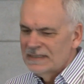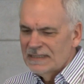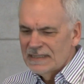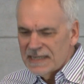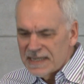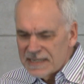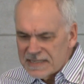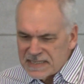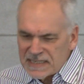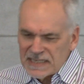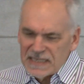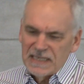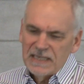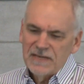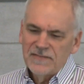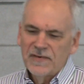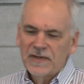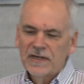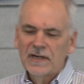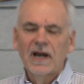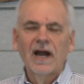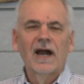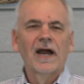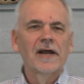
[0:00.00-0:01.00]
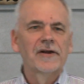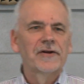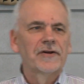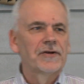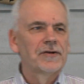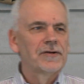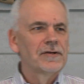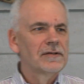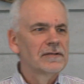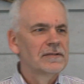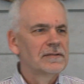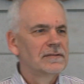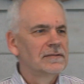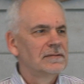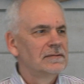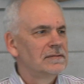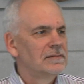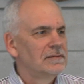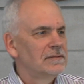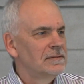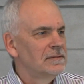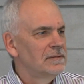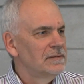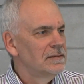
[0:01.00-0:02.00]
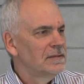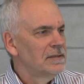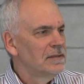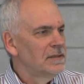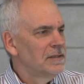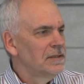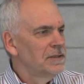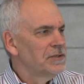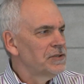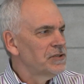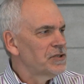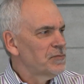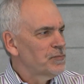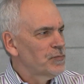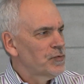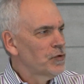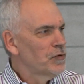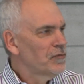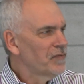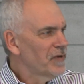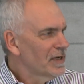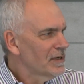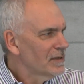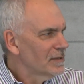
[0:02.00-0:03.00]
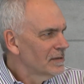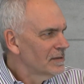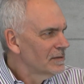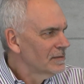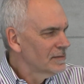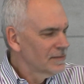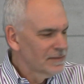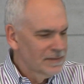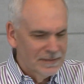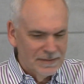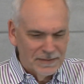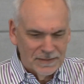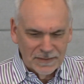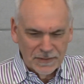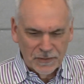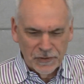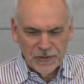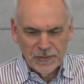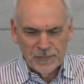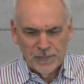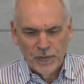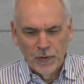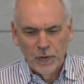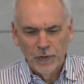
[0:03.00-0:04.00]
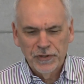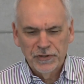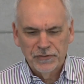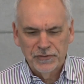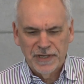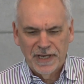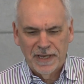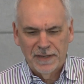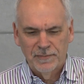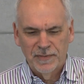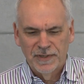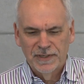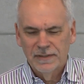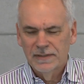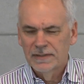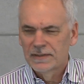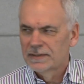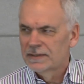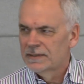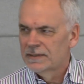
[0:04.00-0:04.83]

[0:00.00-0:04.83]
it's even harder to prove it or to prototype it,